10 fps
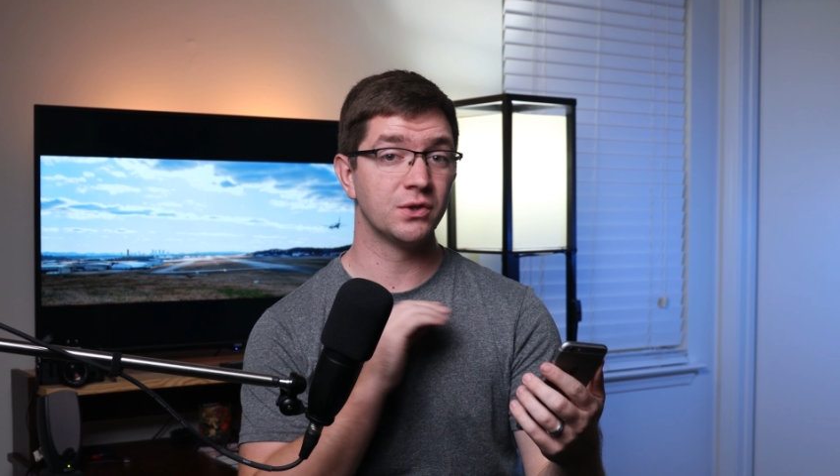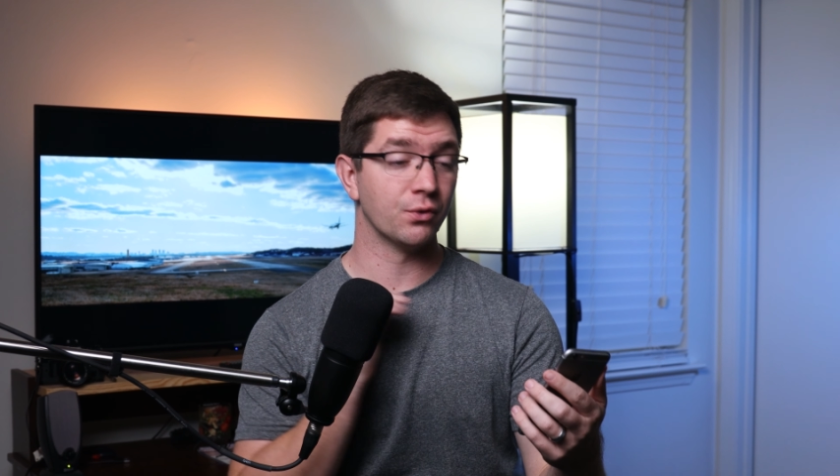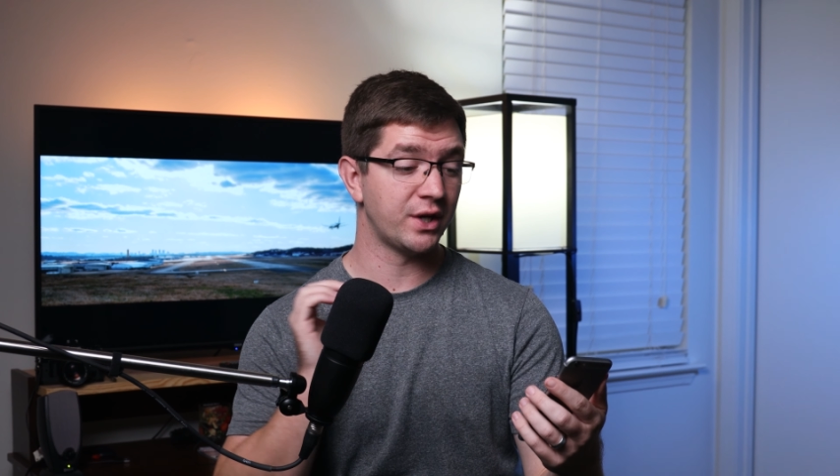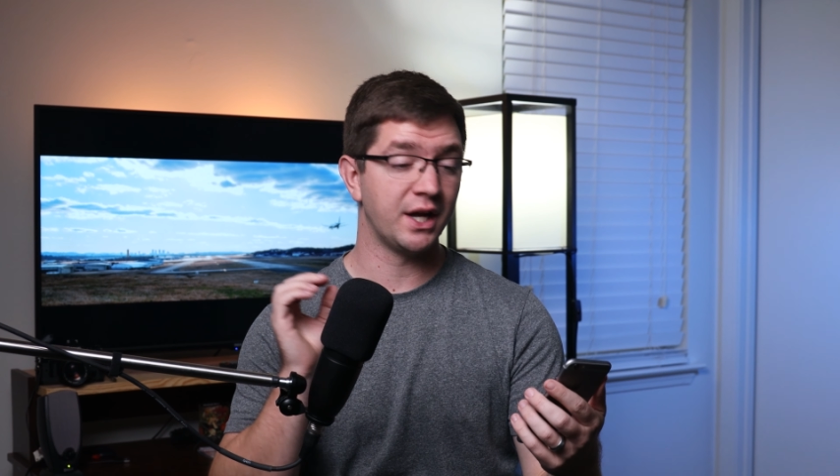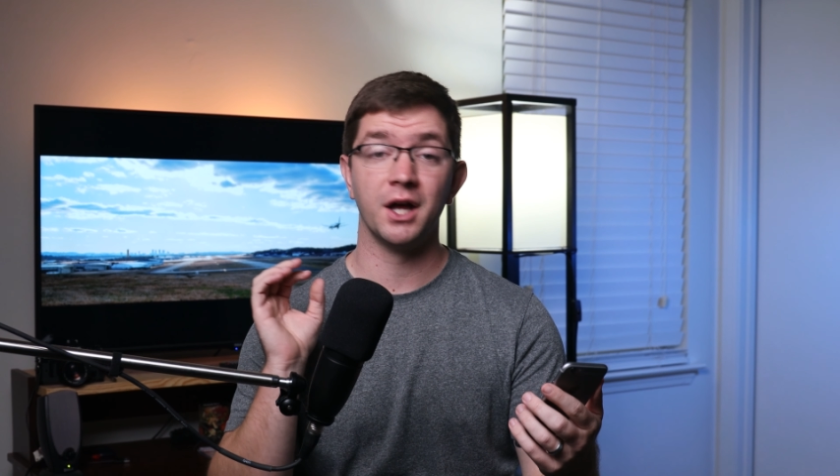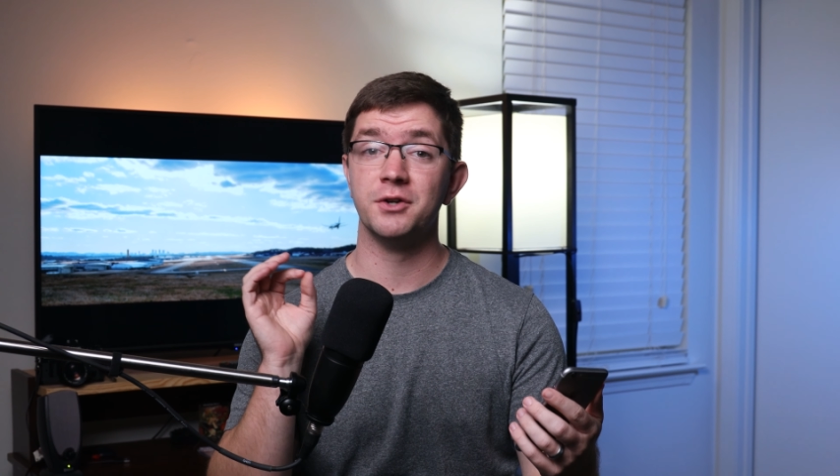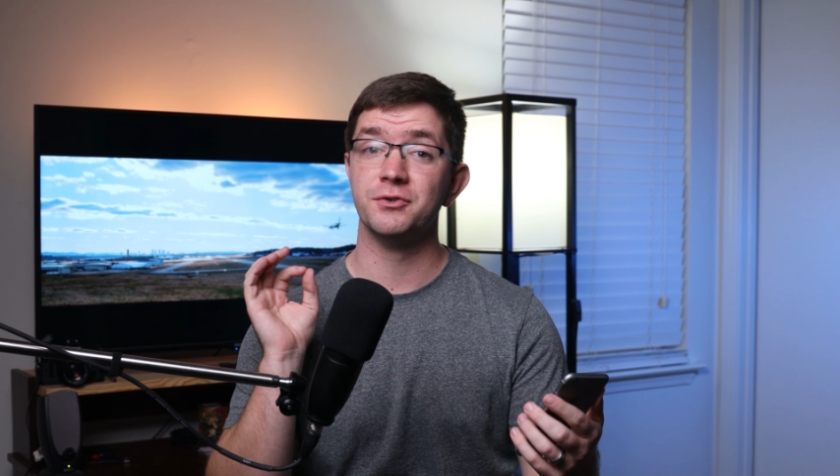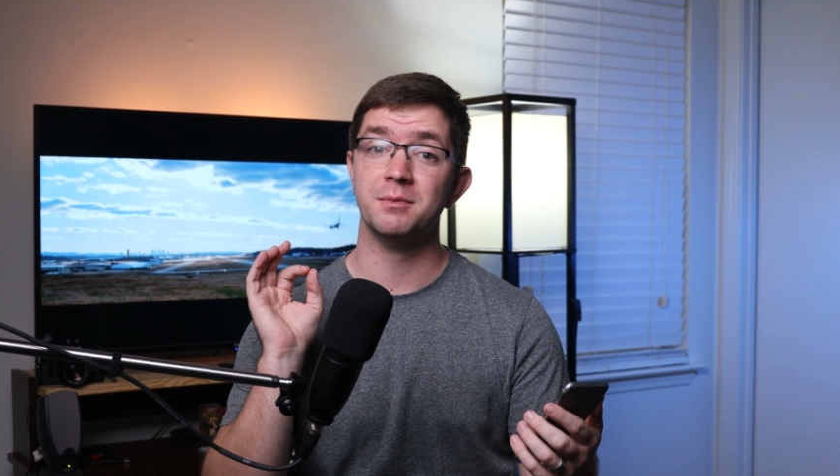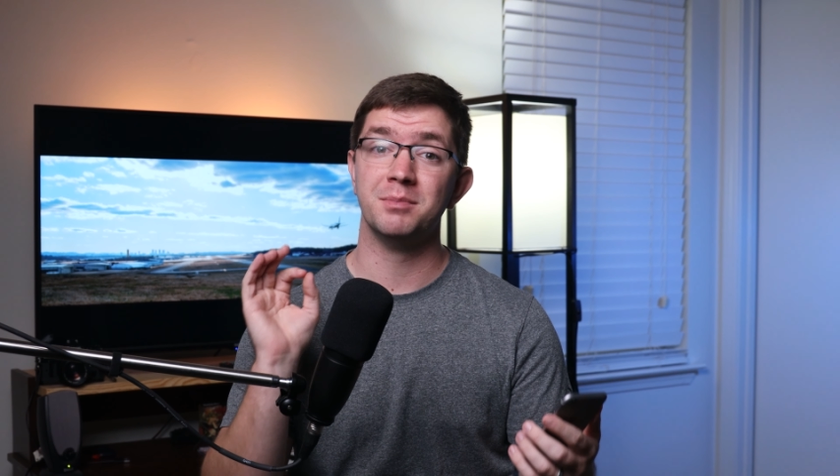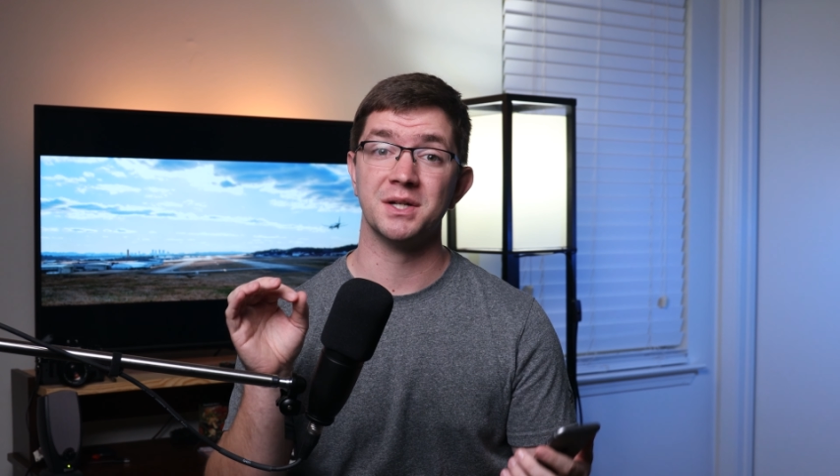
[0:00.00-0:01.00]

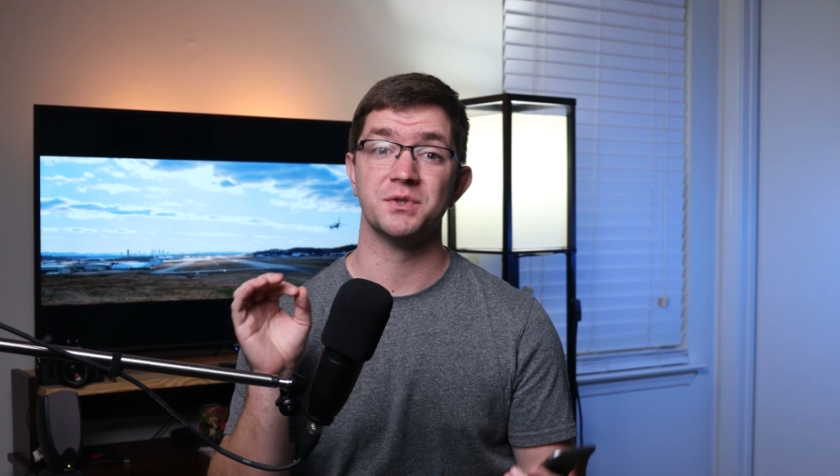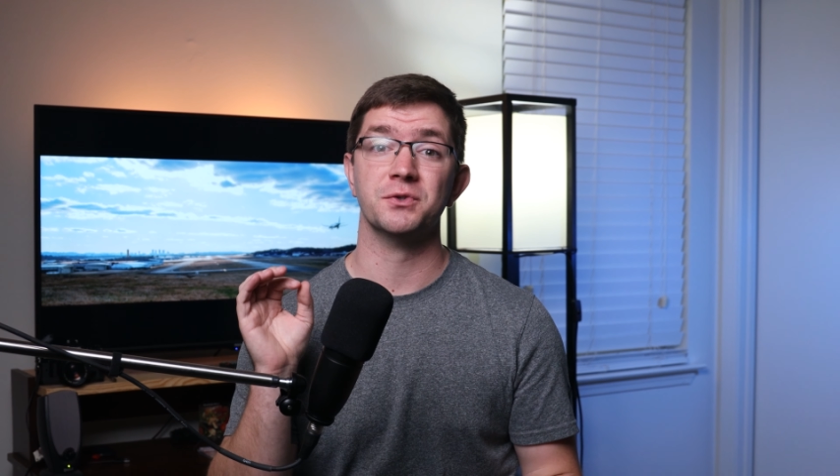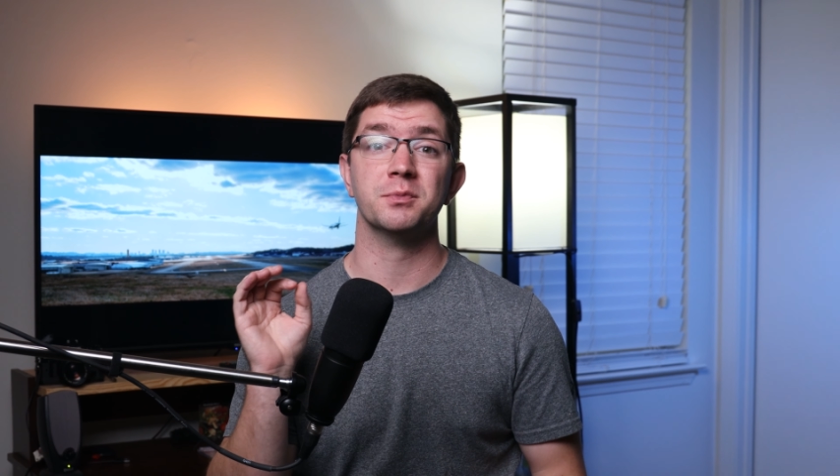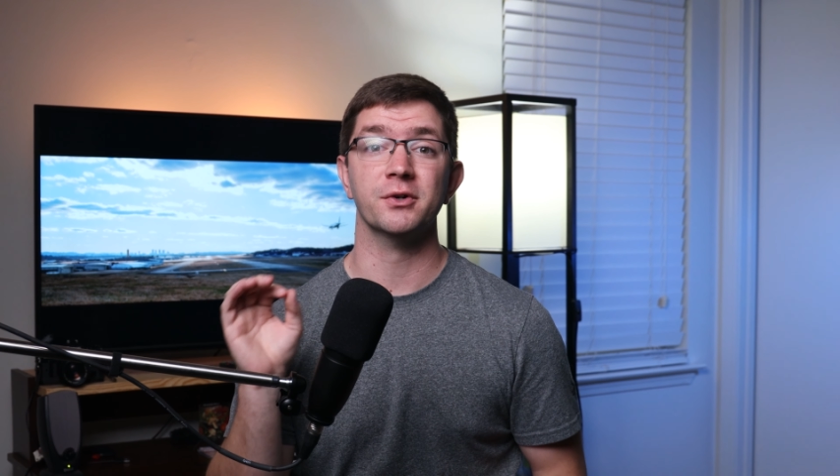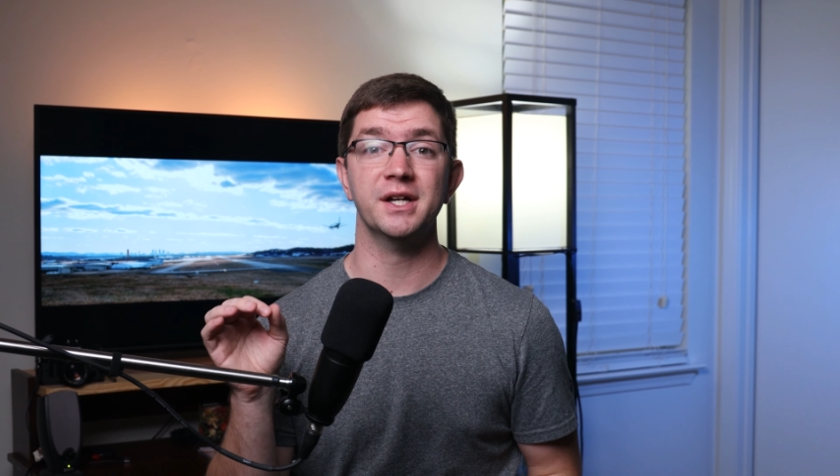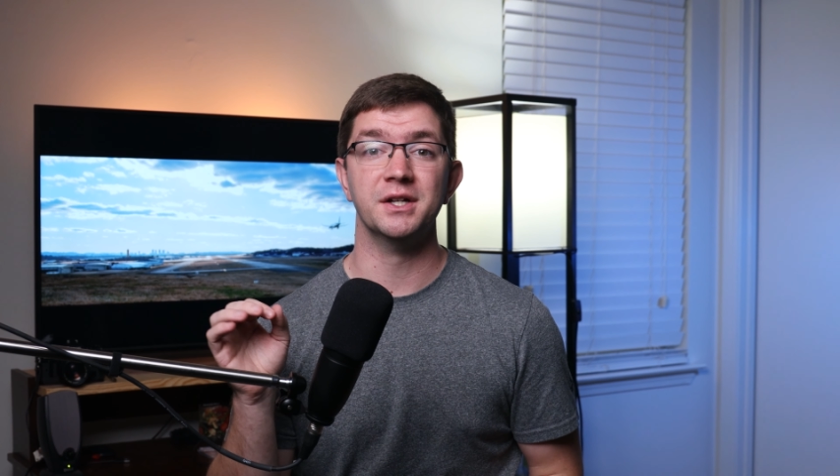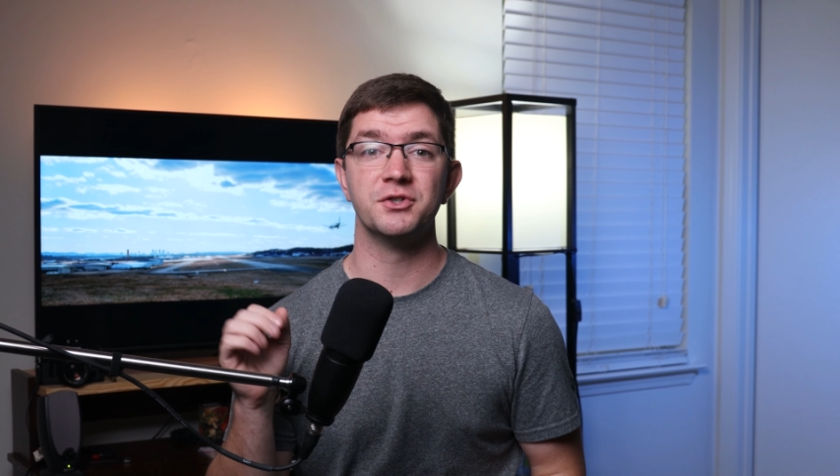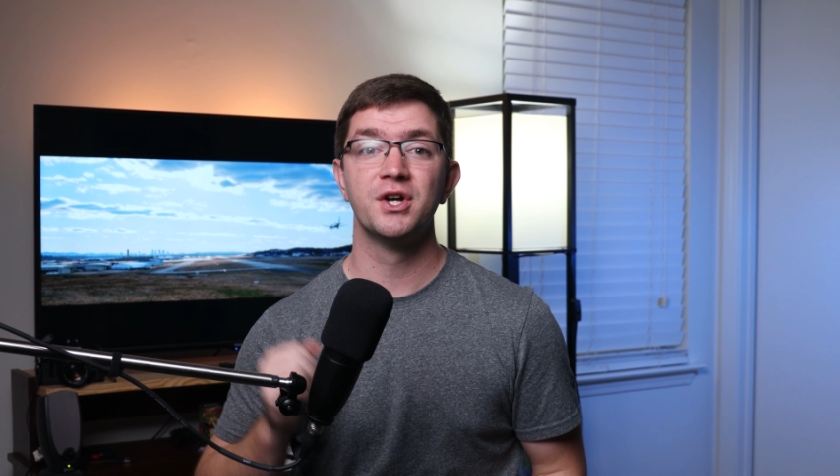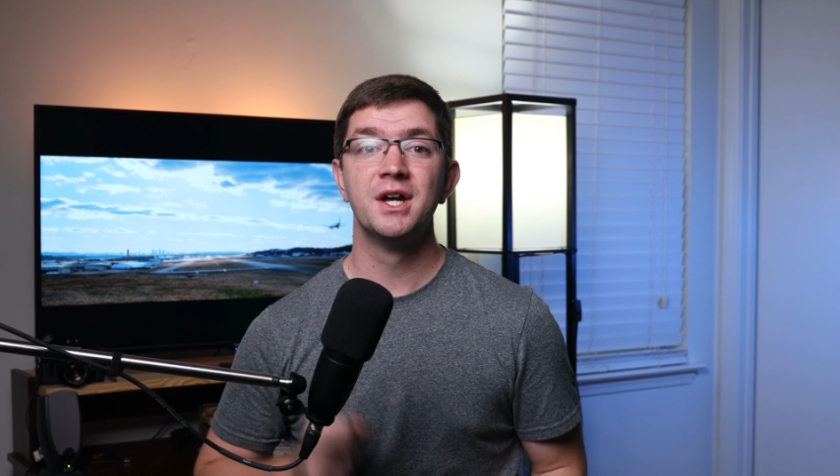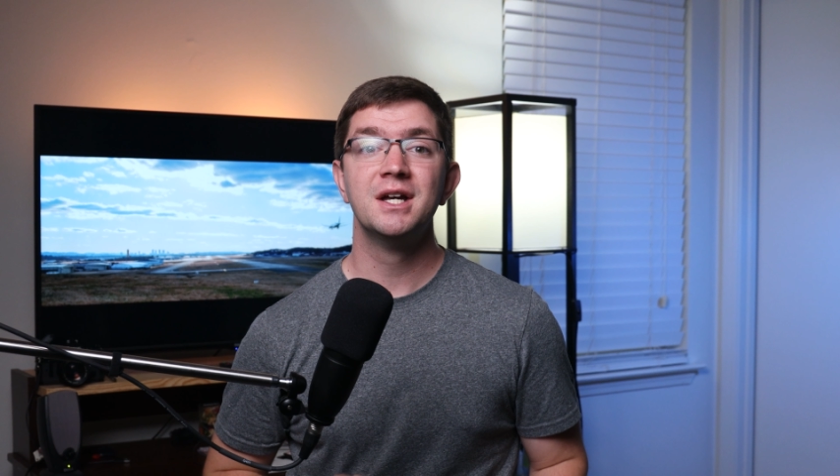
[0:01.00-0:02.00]
300 pixels per inch.